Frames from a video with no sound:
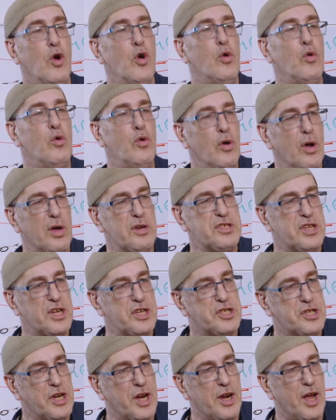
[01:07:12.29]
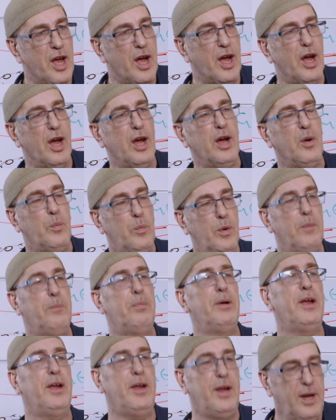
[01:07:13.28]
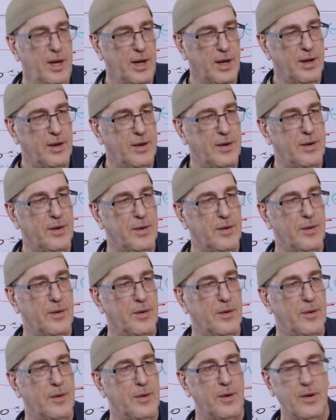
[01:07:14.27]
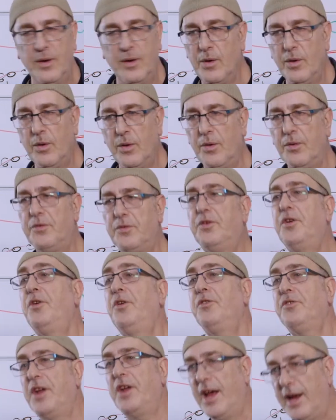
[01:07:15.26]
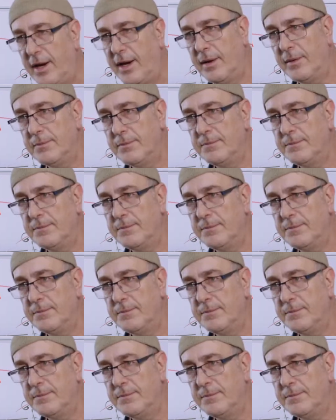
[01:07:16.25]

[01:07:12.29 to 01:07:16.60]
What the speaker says: Rosh Hashanah will be on Tuesday.